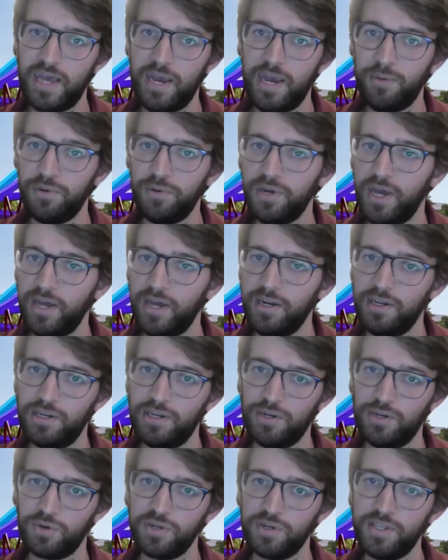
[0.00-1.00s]
I would not
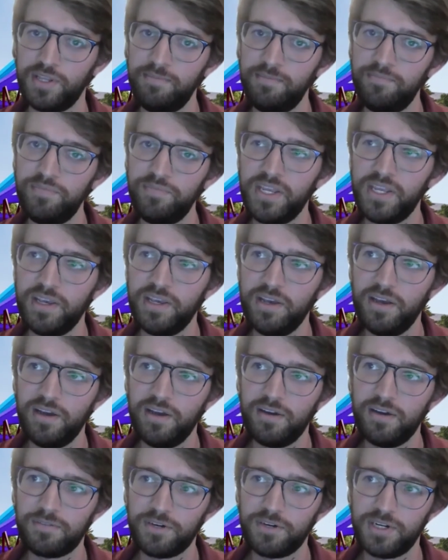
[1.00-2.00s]
ignore them.
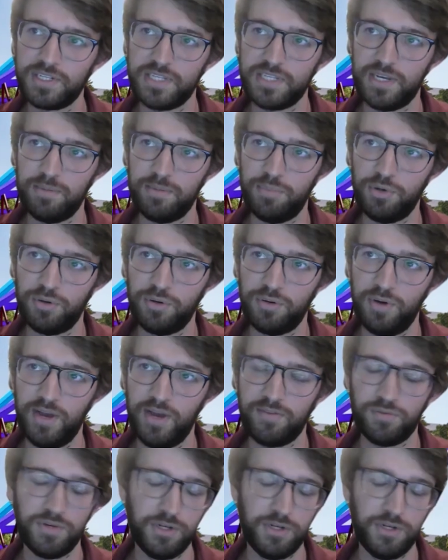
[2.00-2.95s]
For example, everyone